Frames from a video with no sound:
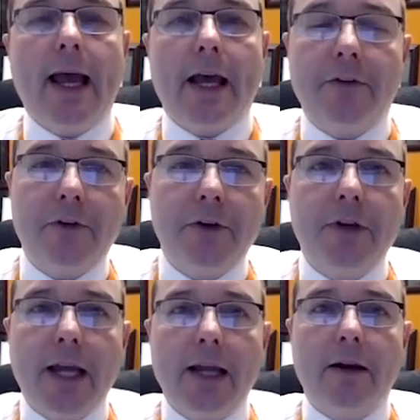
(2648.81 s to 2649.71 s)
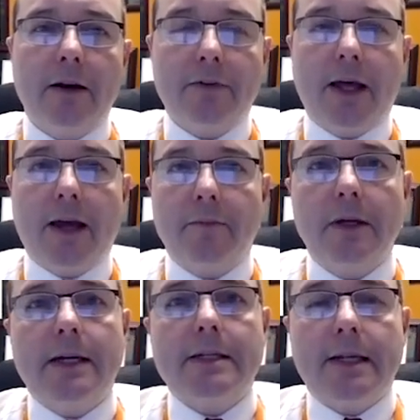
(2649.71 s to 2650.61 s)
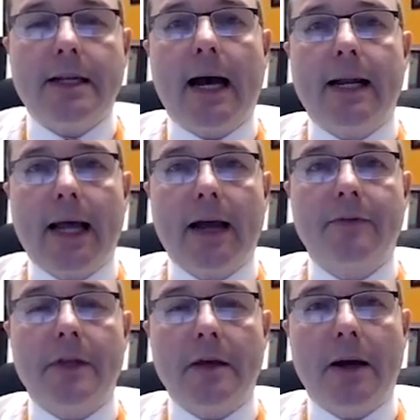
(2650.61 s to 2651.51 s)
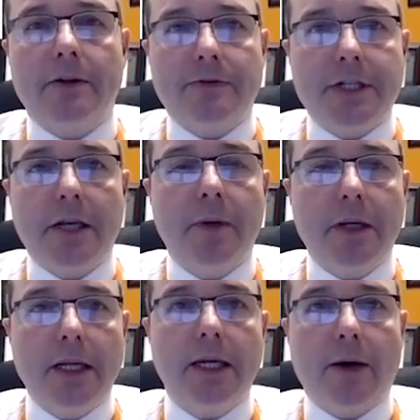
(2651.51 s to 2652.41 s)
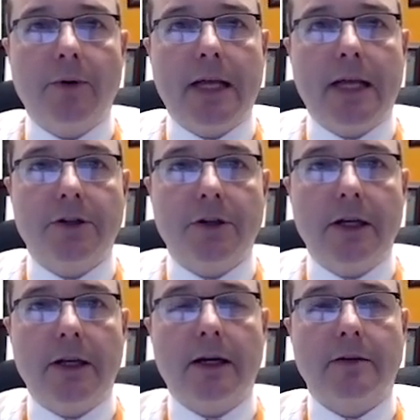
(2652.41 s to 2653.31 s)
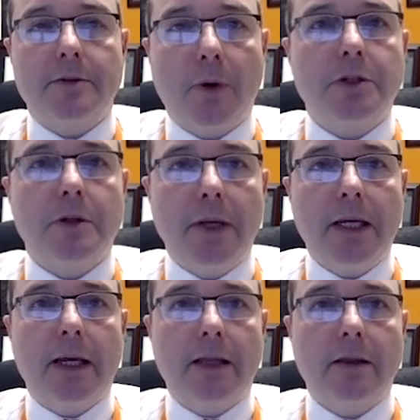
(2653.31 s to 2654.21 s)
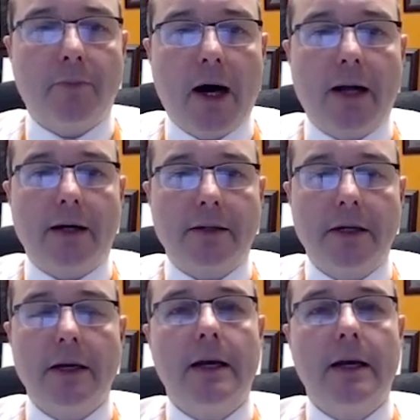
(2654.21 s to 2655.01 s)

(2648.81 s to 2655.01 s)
and 58 of them did not have the amount of CBD that was actually supposed to be in the product.